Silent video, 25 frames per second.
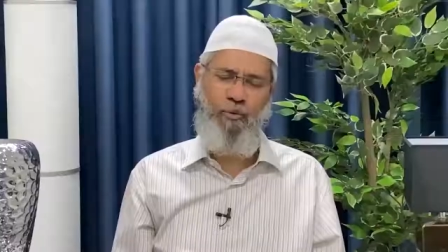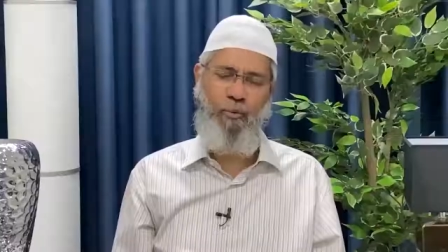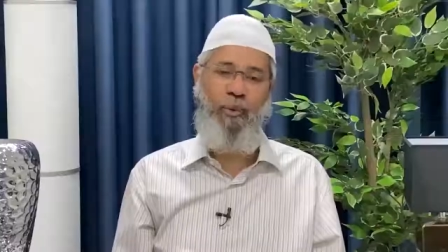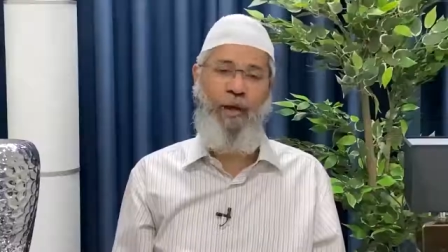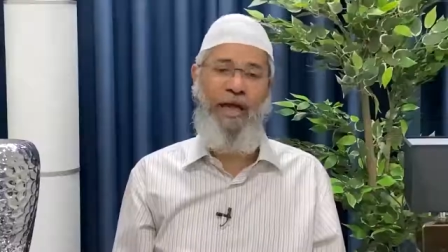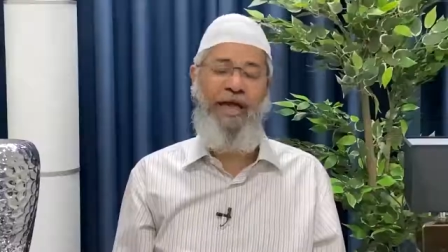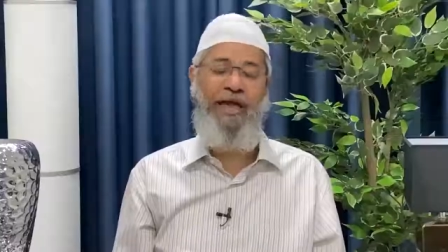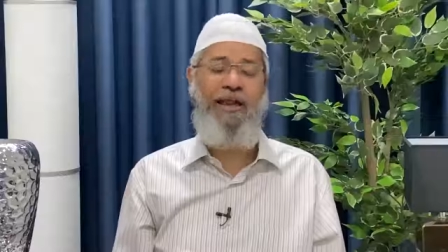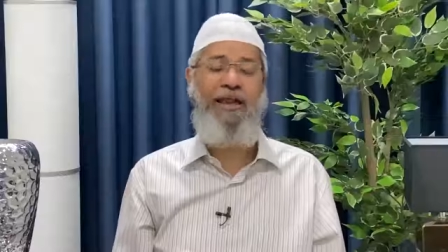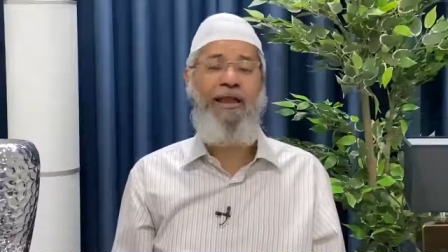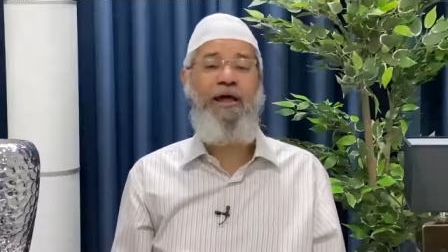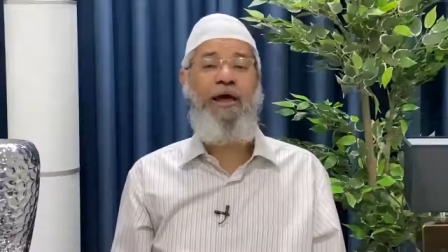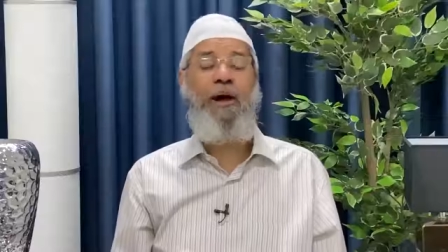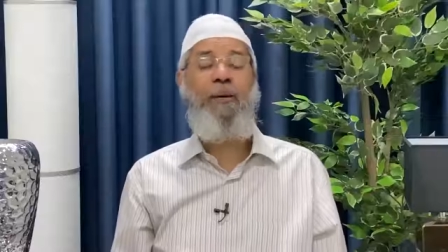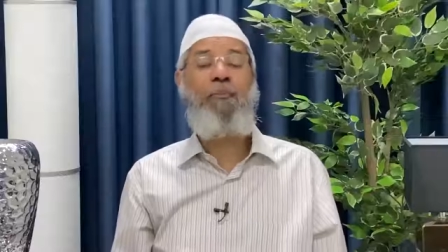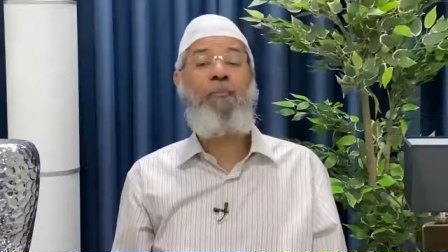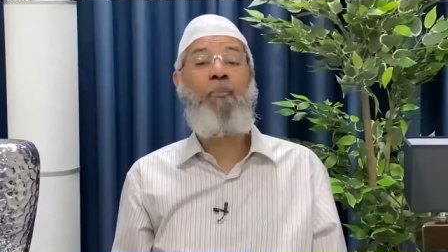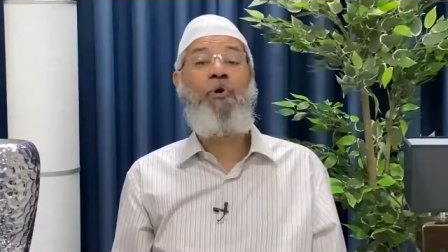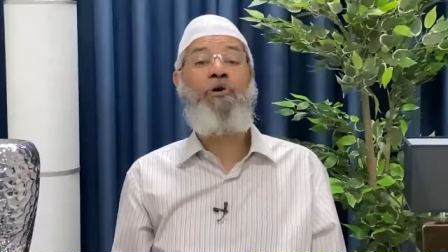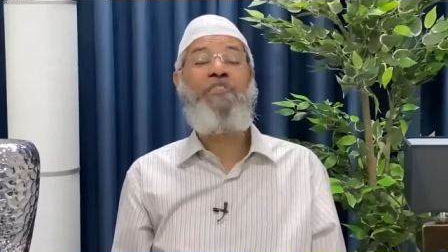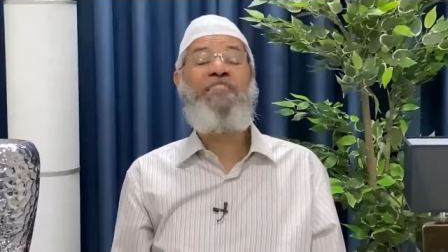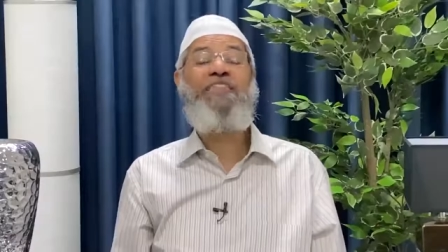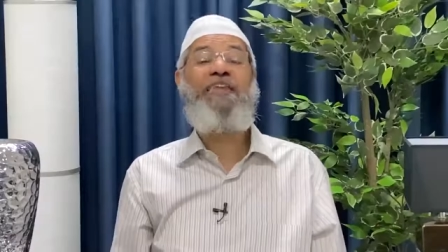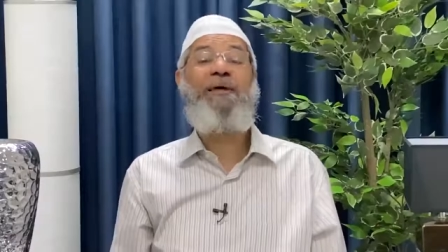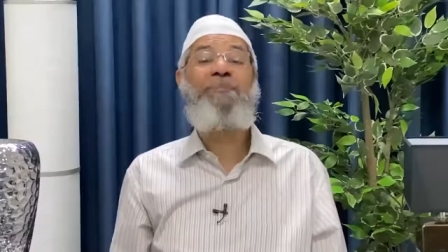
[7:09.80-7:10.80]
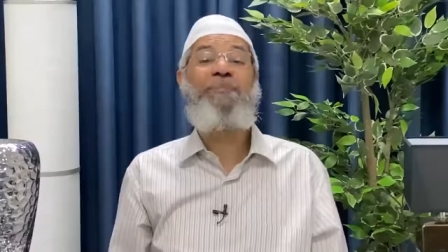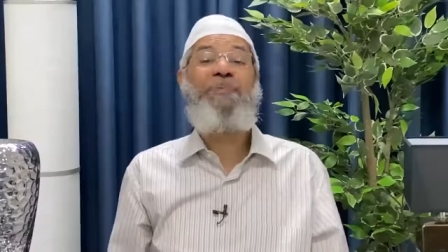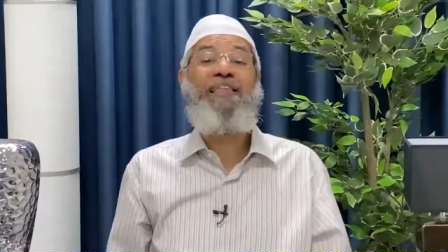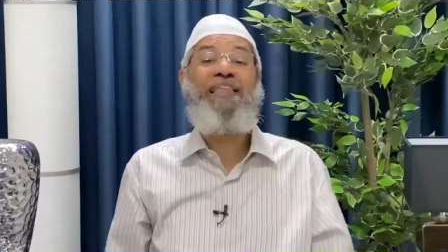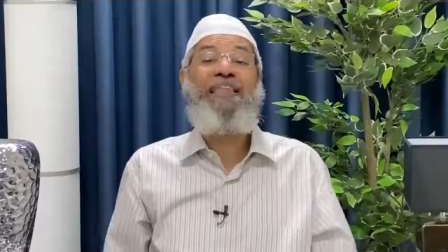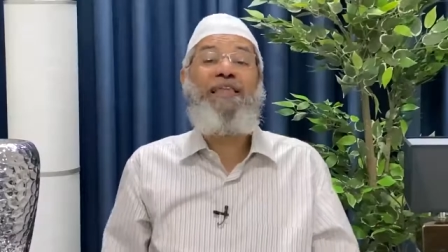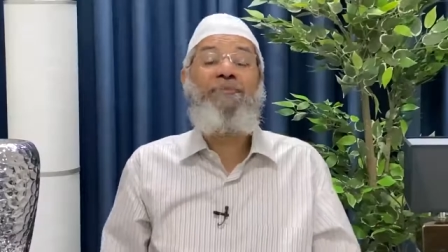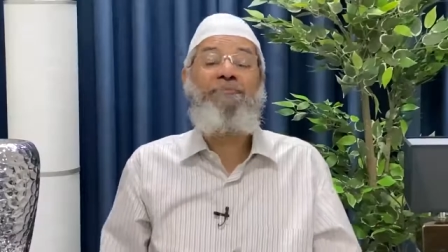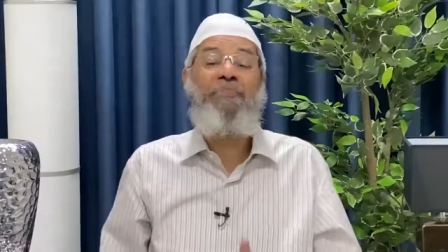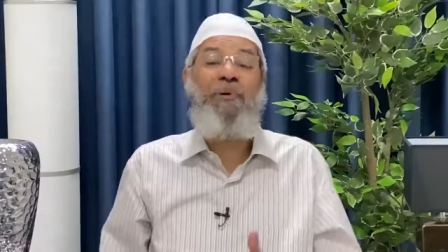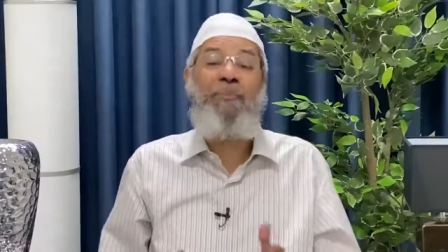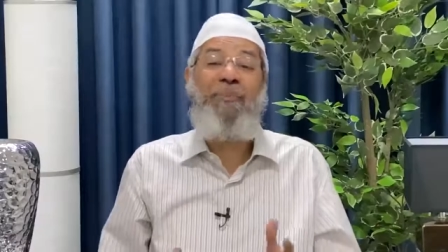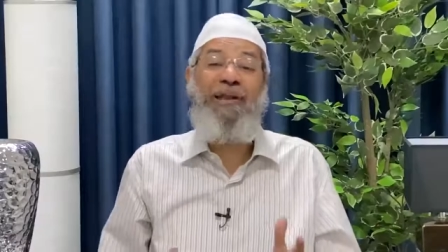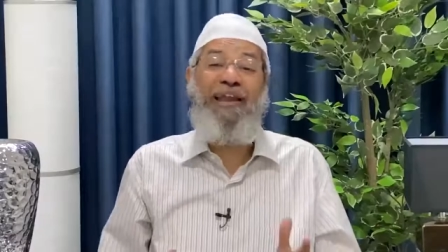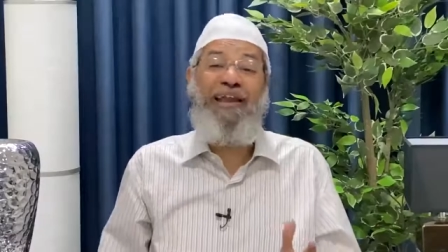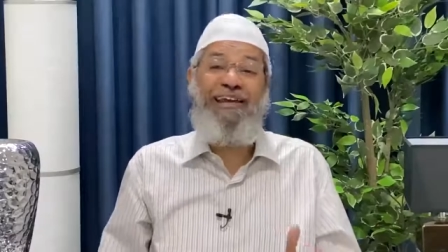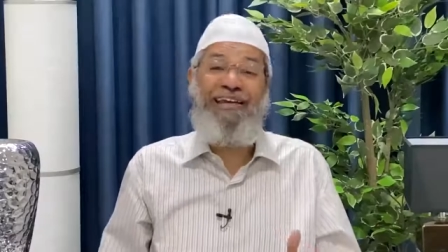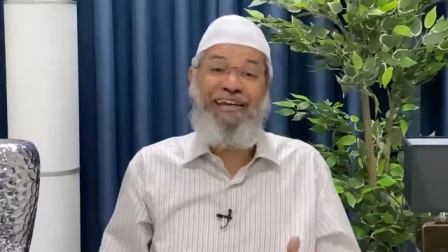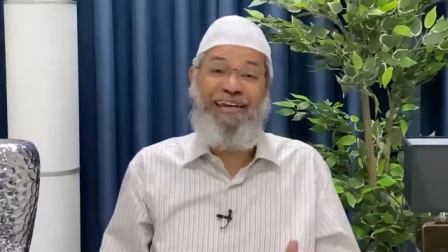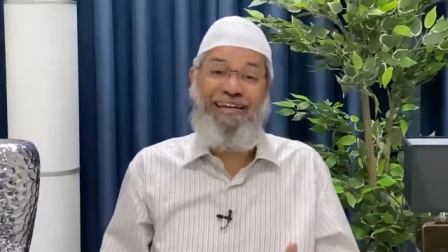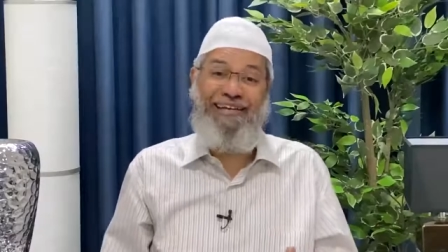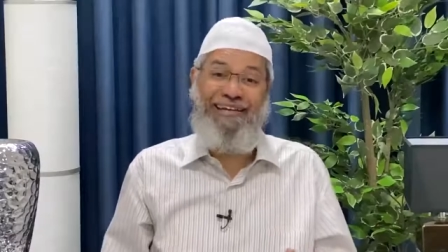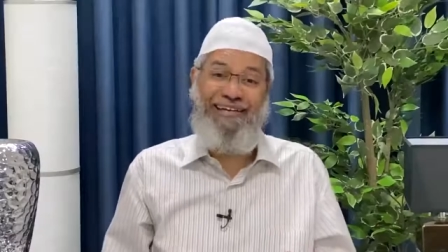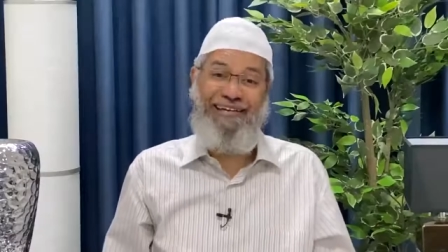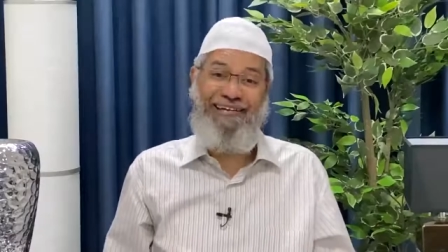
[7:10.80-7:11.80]
where more than a million people
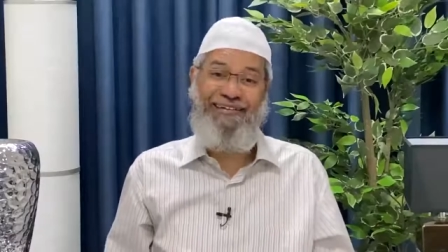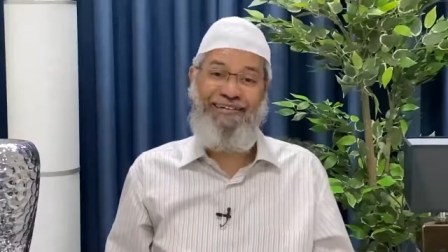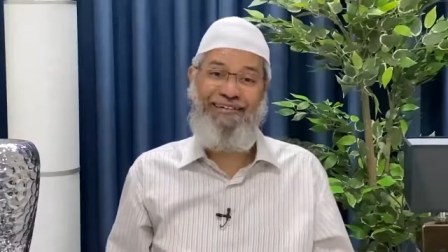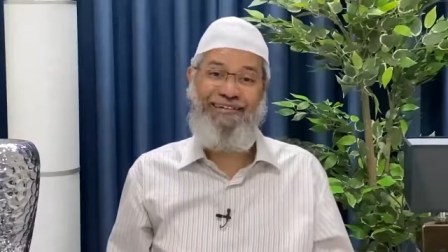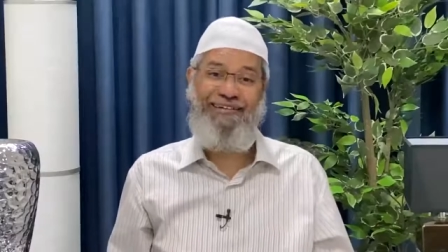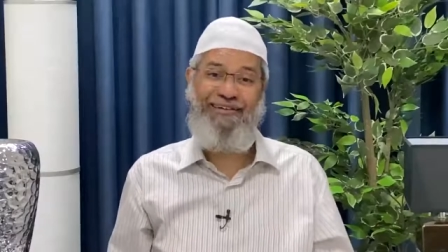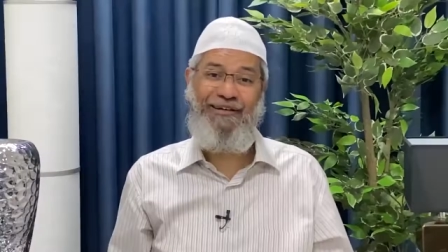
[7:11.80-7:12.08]
attended.